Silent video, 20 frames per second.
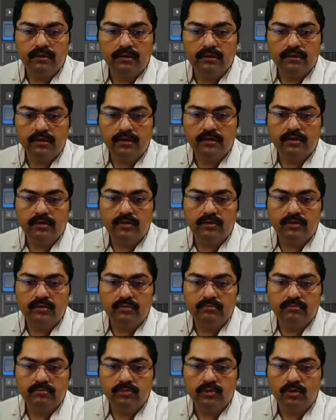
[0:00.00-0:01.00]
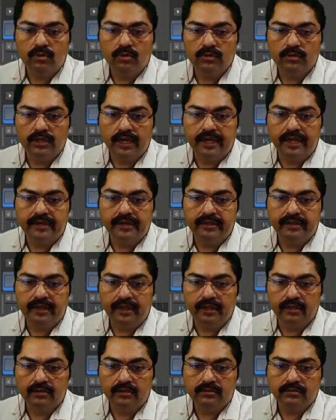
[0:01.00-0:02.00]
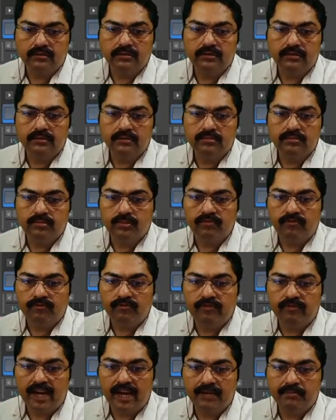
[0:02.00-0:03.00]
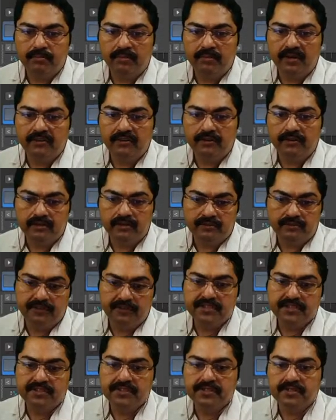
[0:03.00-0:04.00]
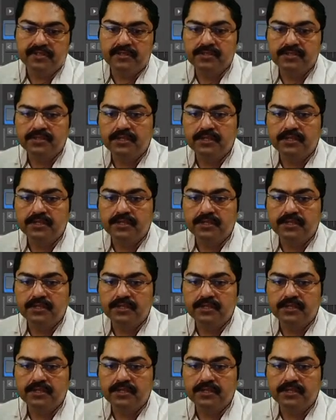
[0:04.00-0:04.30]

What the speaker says: You will move the entire flat faces.